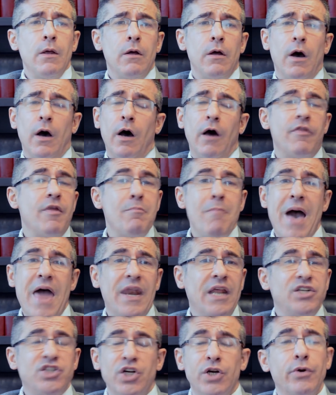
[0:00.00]
the
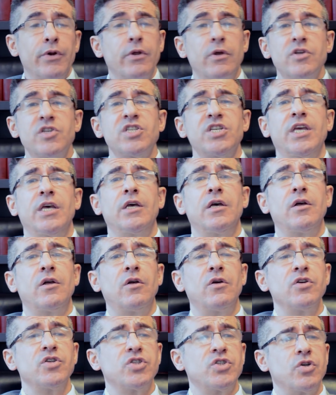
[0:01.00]
managerial
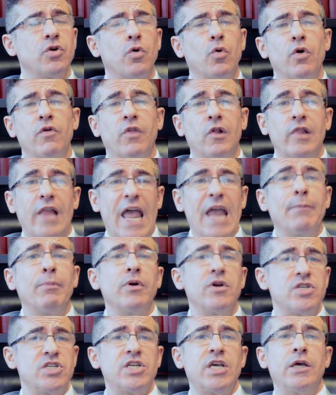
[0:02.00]
skills or the
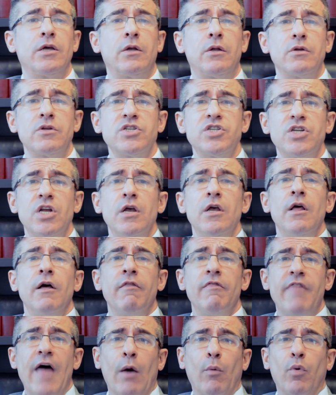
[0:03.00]
labor skills
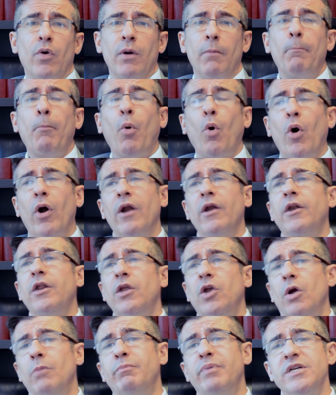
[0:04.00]
that were important to
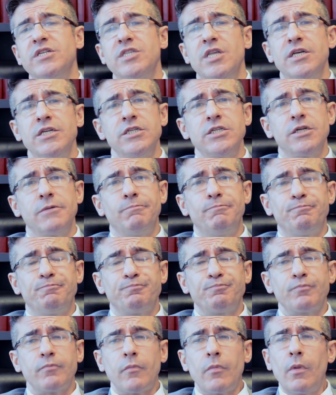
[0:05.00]
your business.
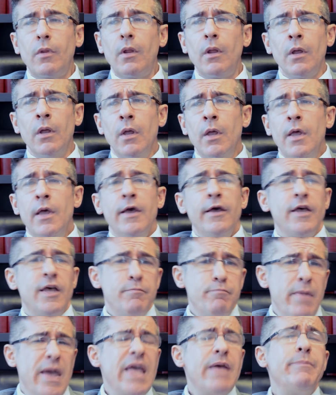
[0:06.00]

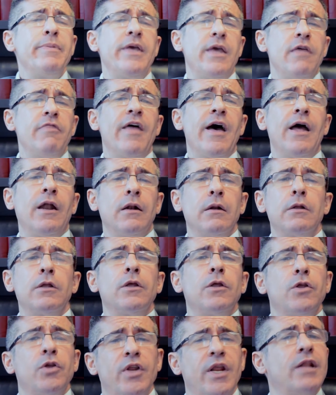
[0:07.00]
It may be that
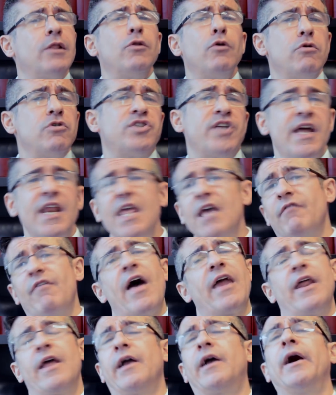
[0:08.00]
you didn't lose any of
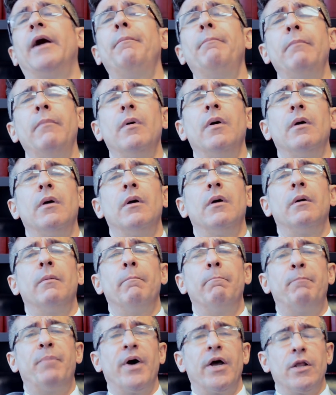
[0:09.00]
that income,
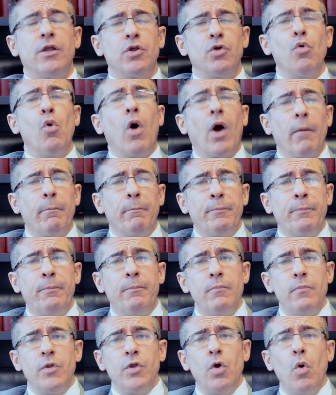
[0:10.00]
but you
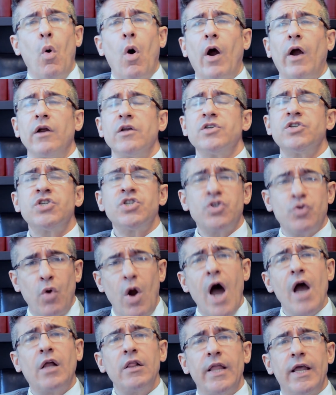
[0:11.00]
are
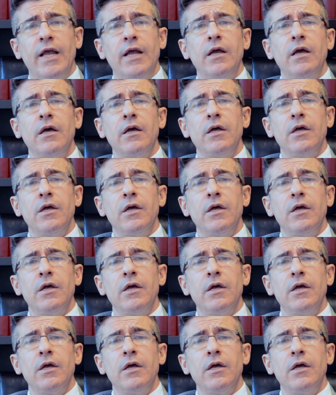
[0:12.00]
struggling